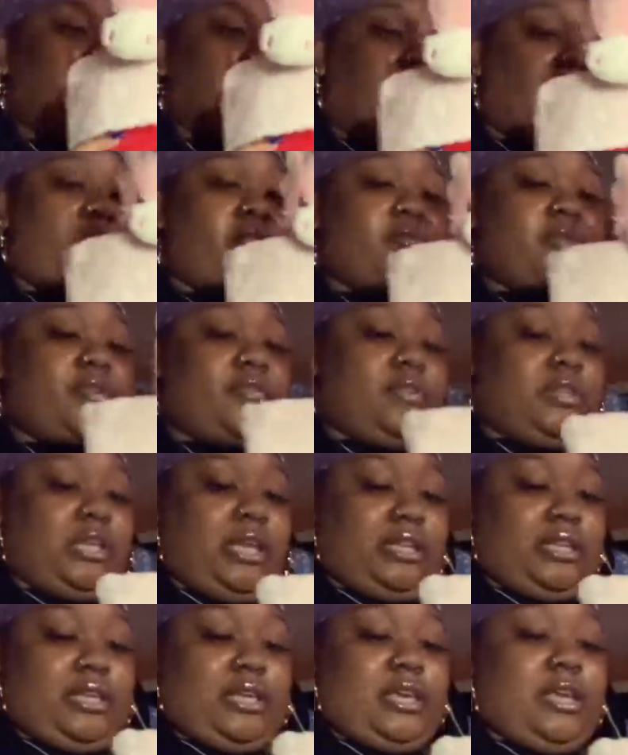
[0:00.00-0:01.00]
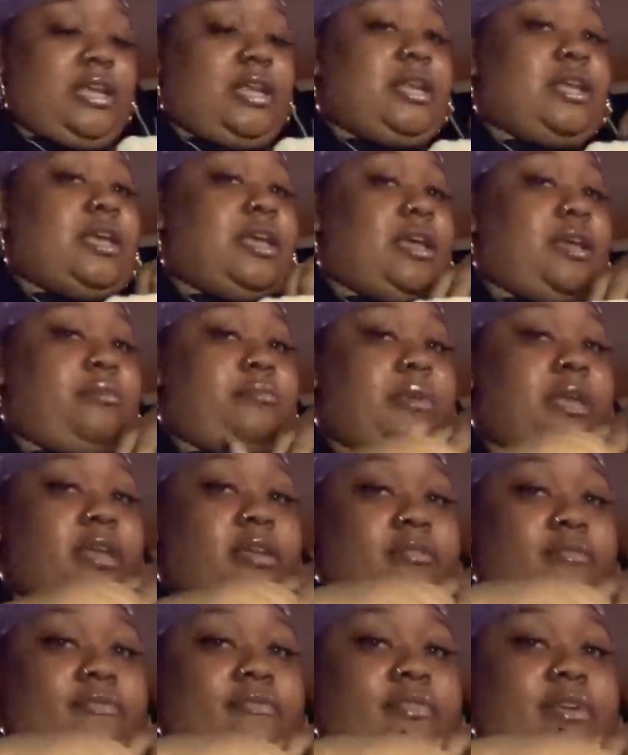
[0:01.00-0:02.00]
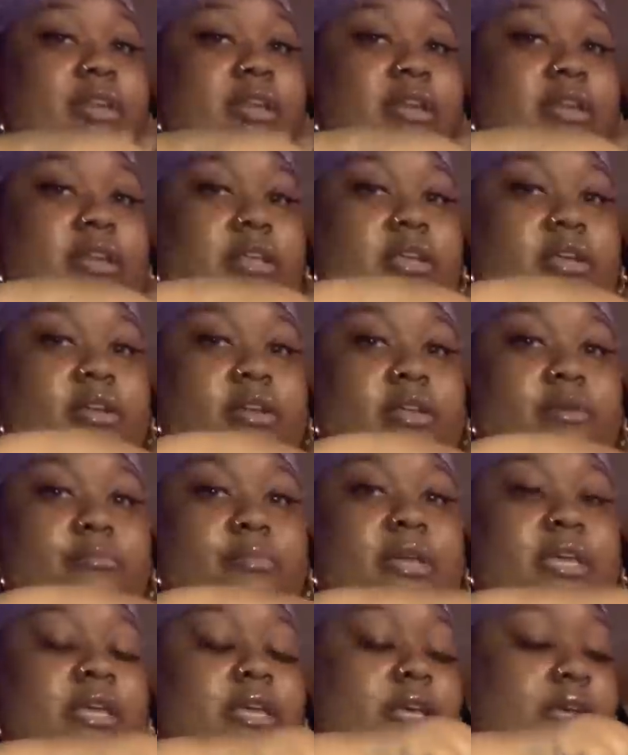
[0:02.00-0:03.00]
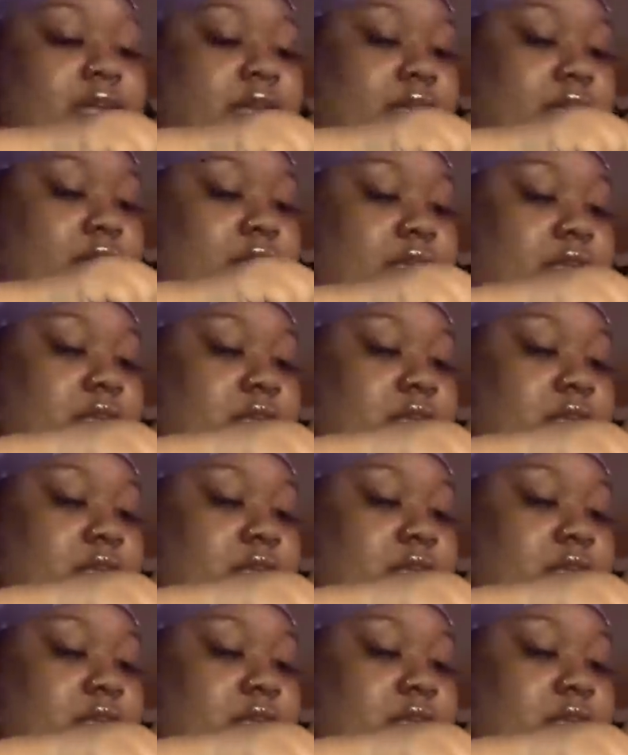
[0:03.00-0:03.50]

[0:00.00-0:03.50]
I don't even think the candy cane making fit in here, that big candy cane.